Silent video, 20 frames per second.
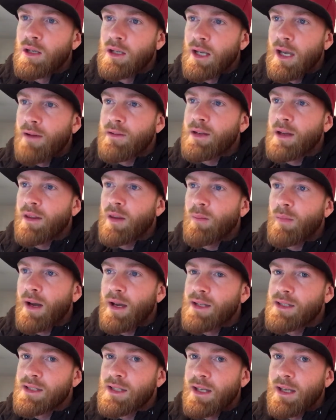You have to have the
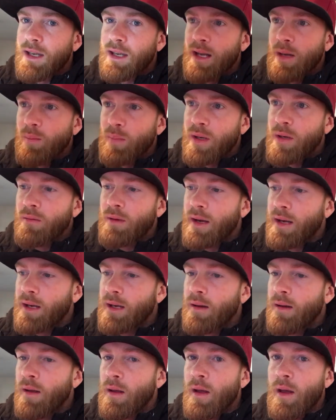mindset and be
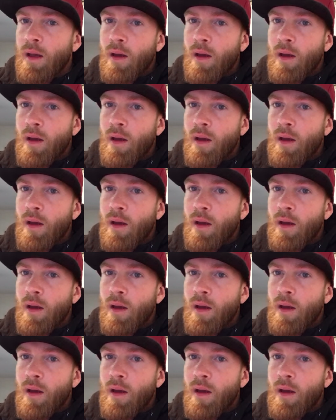ready.